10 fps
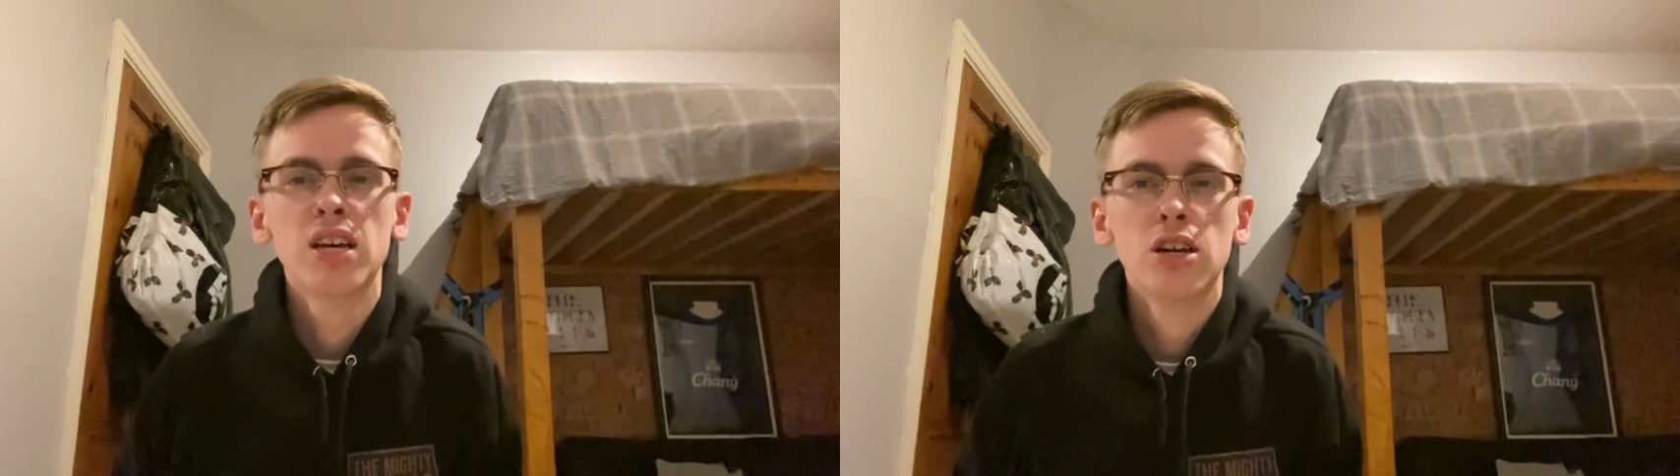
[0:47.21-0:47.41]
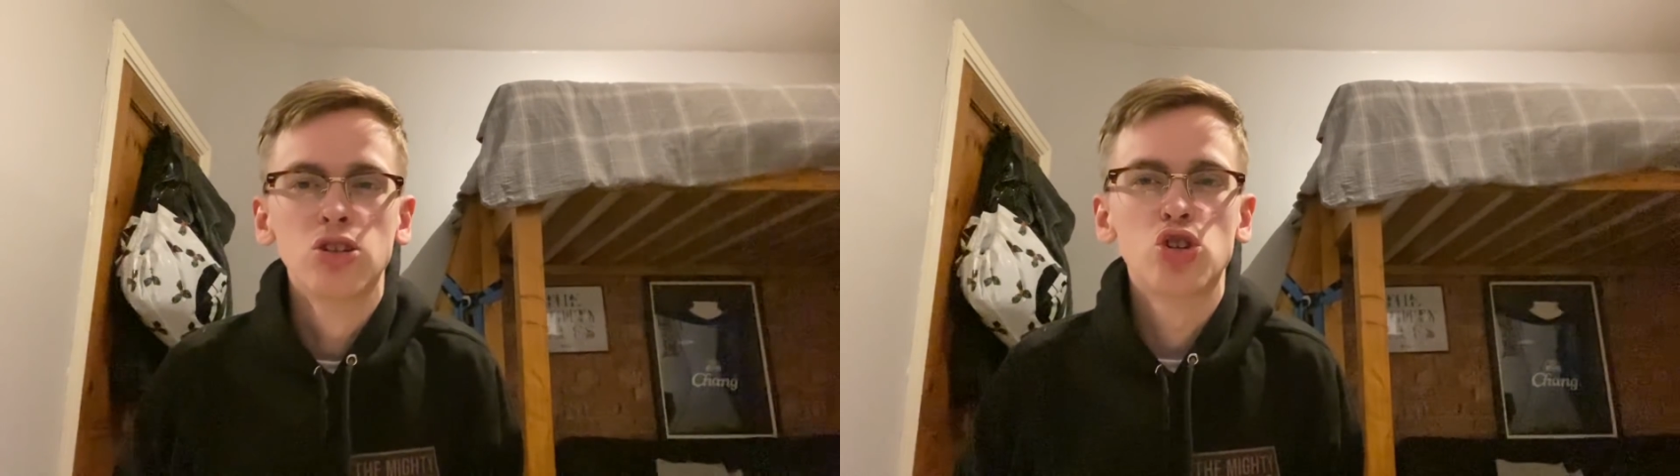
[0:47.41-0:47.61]

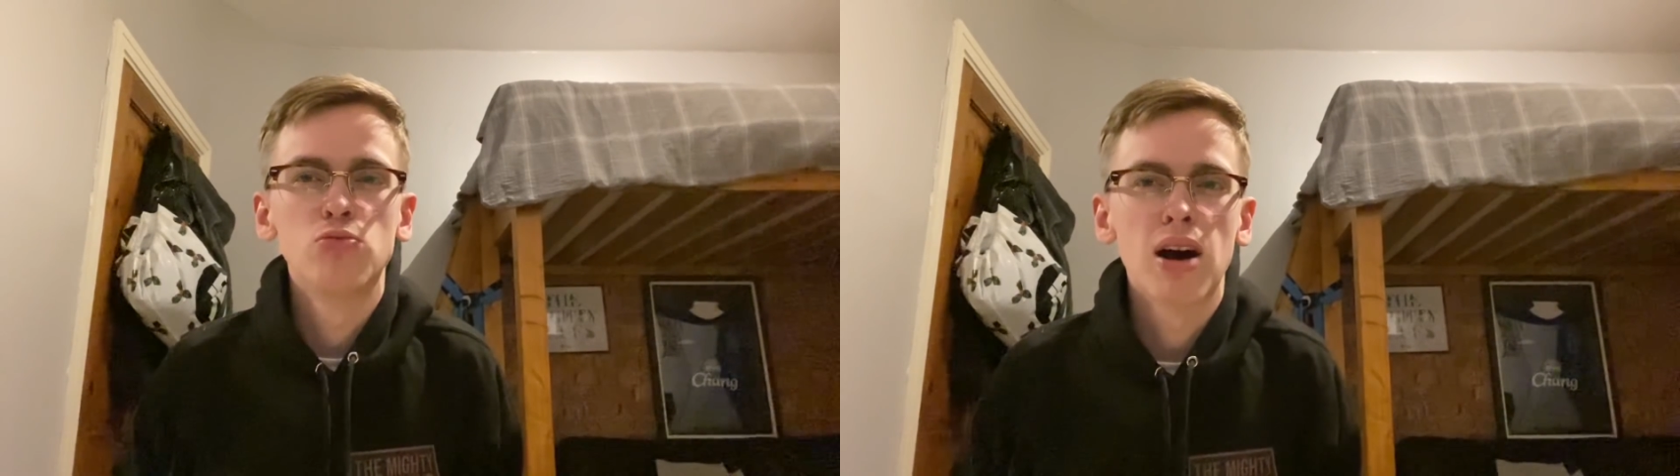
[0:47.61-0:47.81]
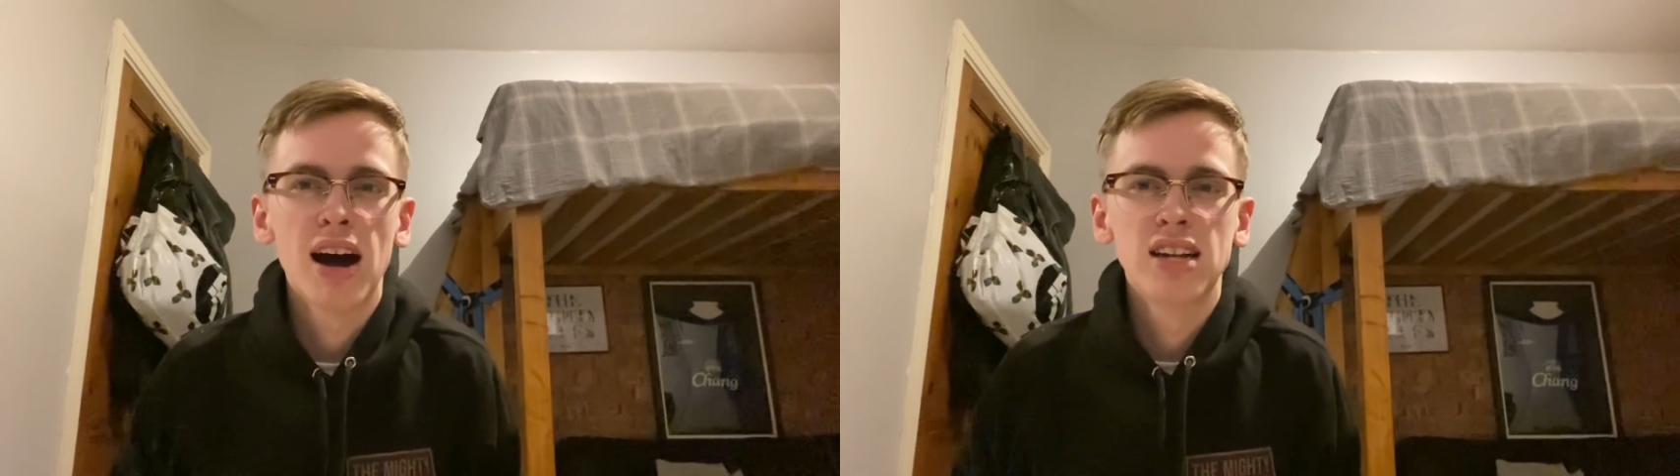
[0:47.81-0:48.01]
two
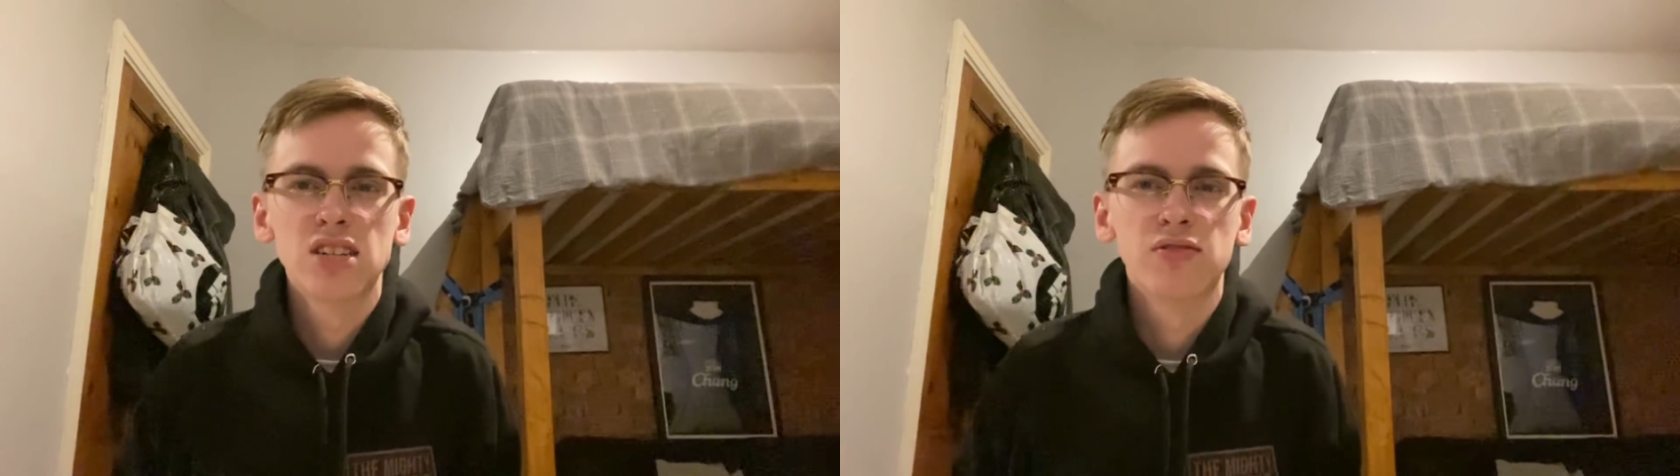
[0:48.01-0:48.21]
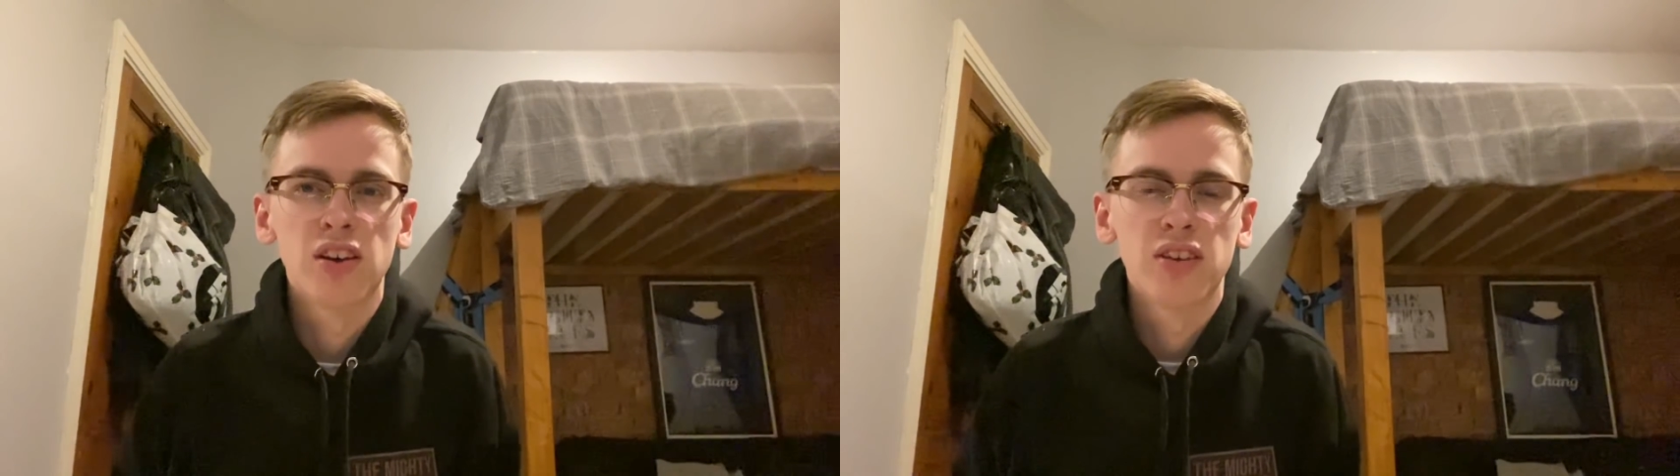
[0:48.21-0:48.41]
minds
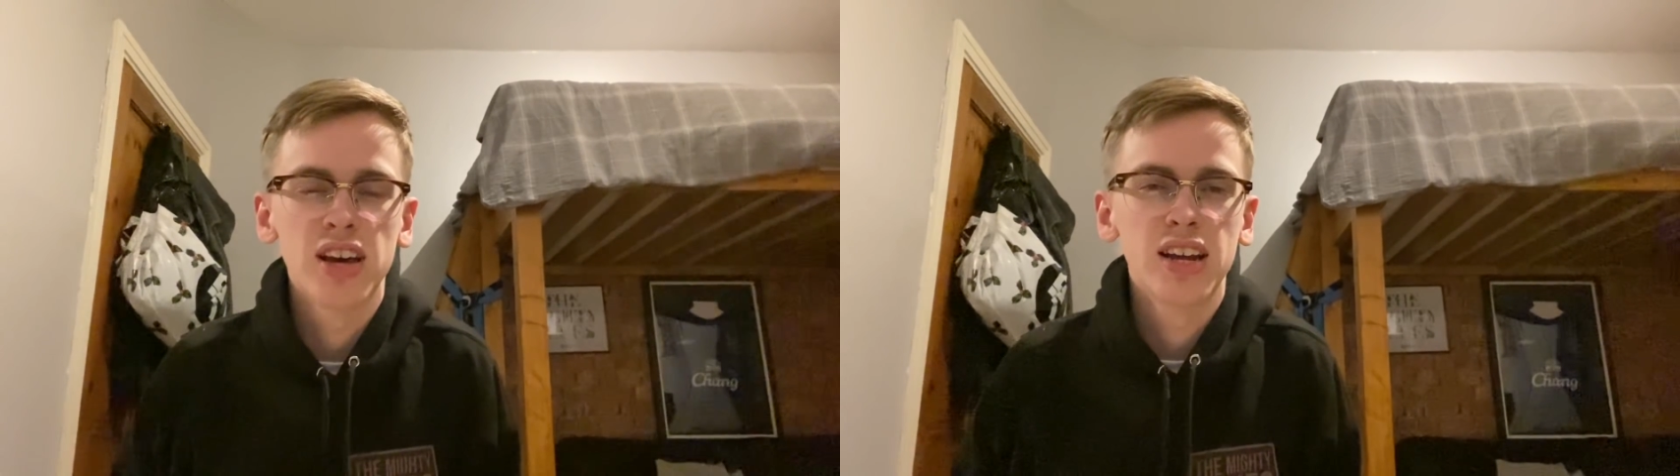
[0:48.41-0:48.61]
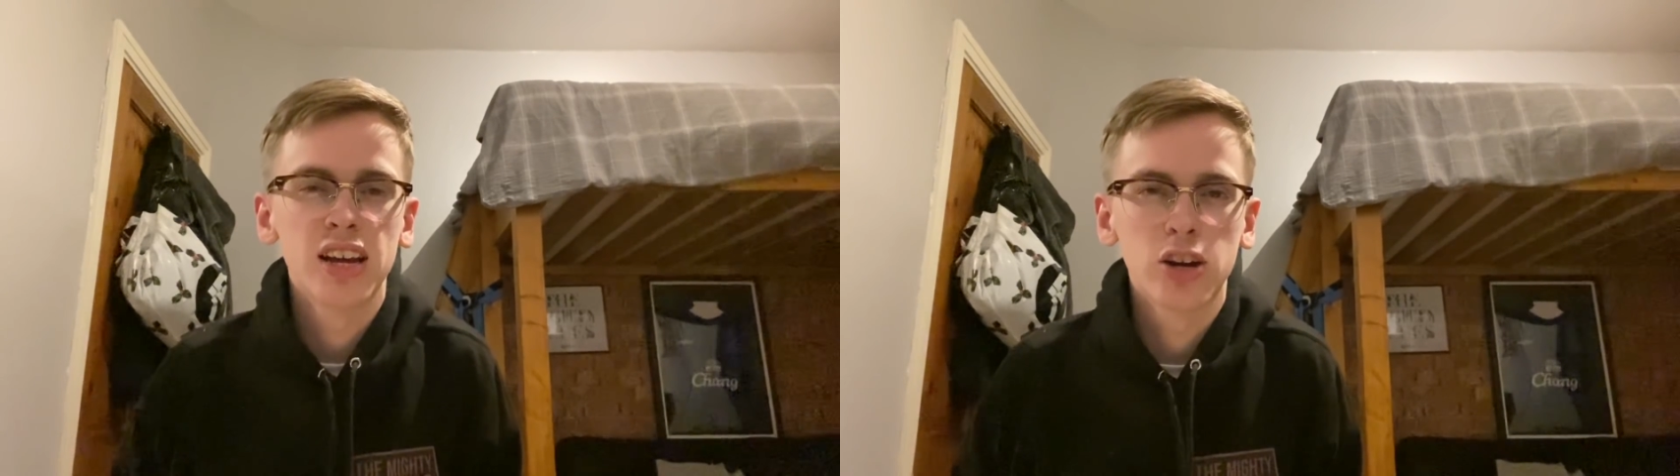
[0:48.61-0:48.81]
of
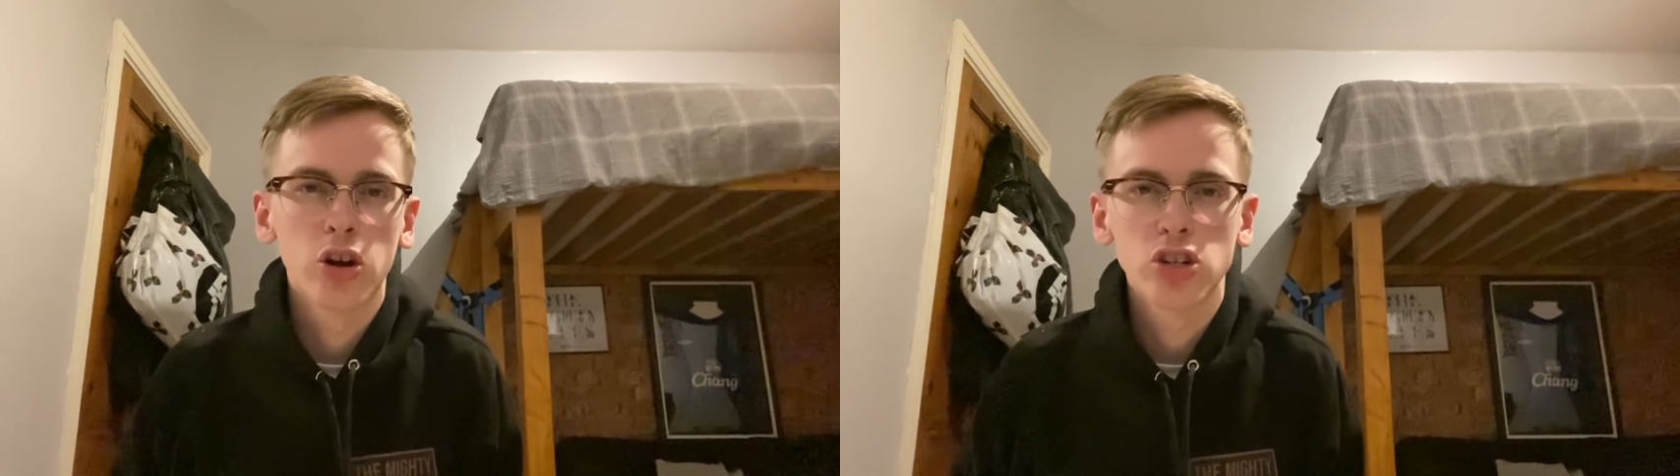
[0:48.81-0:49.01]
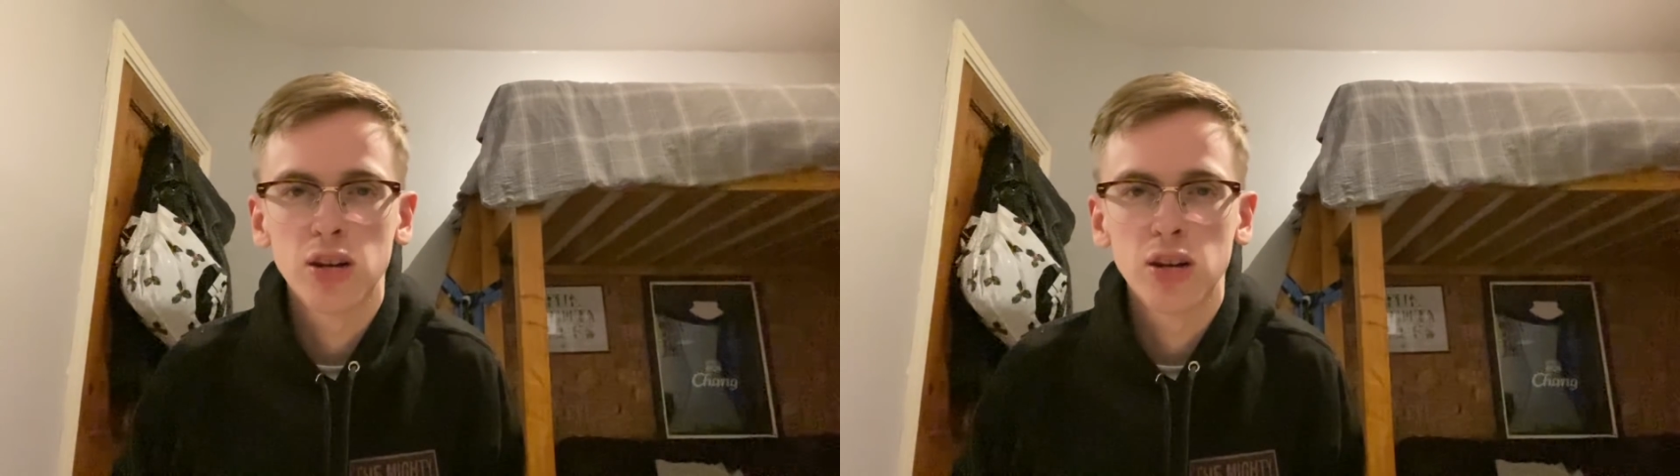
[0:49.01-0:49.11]
hitting it and crossing